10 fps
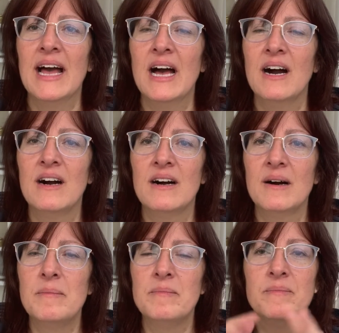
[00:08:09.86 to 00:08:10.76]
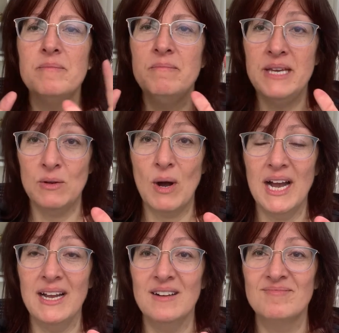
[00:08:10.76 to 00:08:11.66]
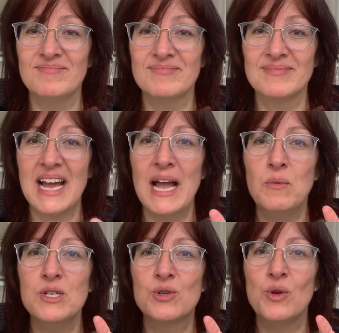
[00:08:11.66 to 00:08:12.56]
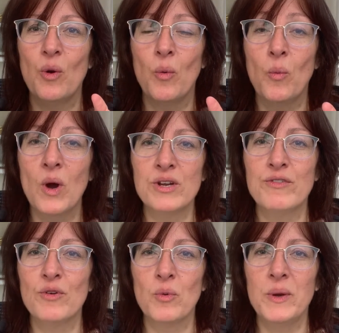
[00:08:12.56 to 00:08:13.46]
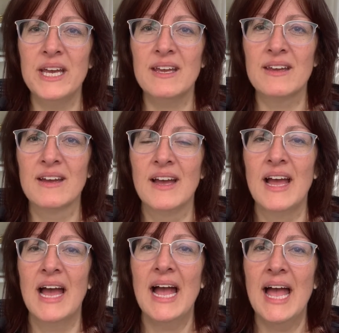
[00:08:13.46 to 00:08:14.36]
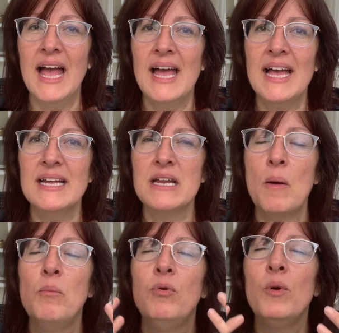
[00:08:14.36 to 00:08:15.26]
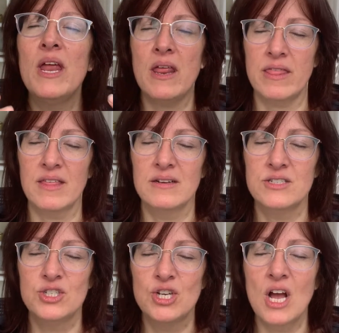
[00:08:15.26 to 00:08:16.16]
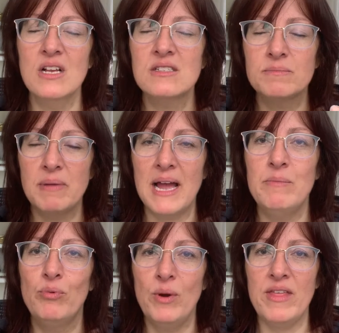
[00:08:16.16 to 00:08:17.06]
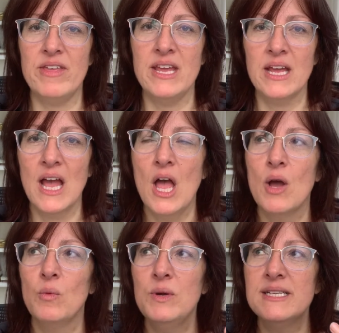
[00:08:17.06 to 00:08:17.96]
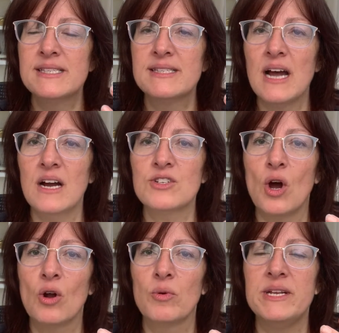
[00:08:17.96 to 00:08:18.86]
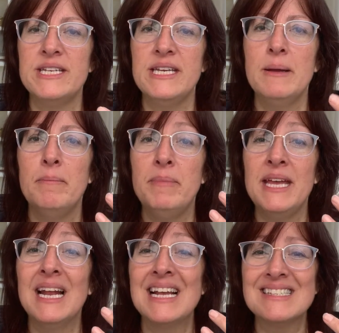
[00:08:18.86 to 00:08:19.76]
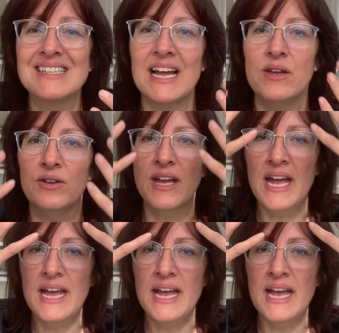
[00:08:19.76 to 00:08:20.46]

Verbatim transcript: Um, meanwhile, I wish you a wonderful week and breathe. Just by breathing, we start already being less tired